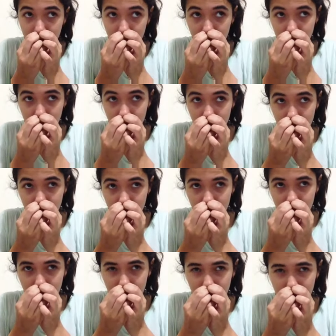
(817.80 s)

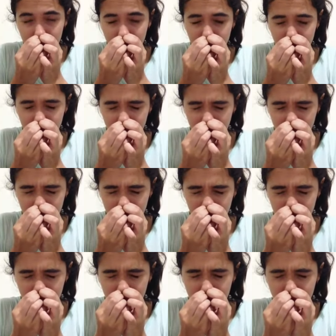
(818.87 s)

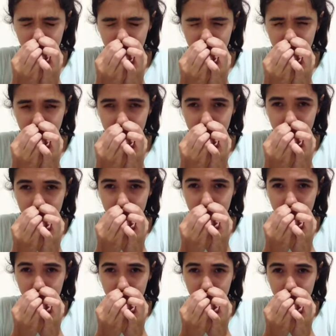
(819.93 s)

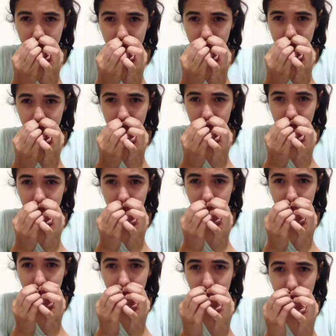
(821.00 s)

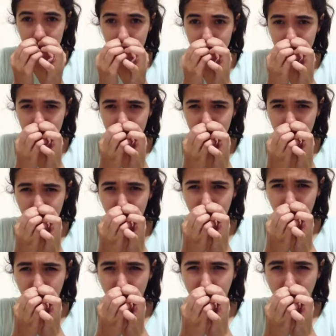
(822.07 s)

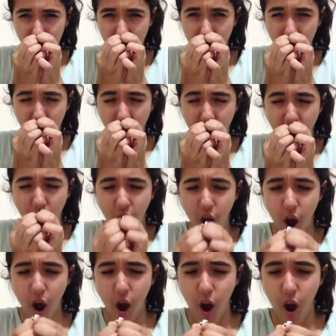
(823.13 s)

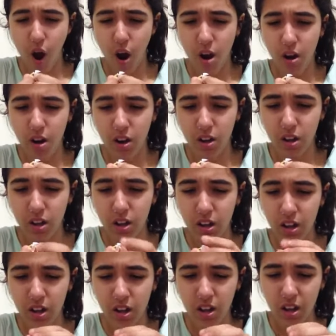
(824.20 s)

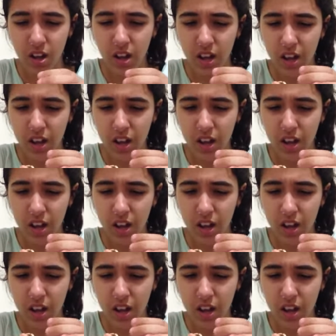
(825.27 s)
No one is speaking in this clip.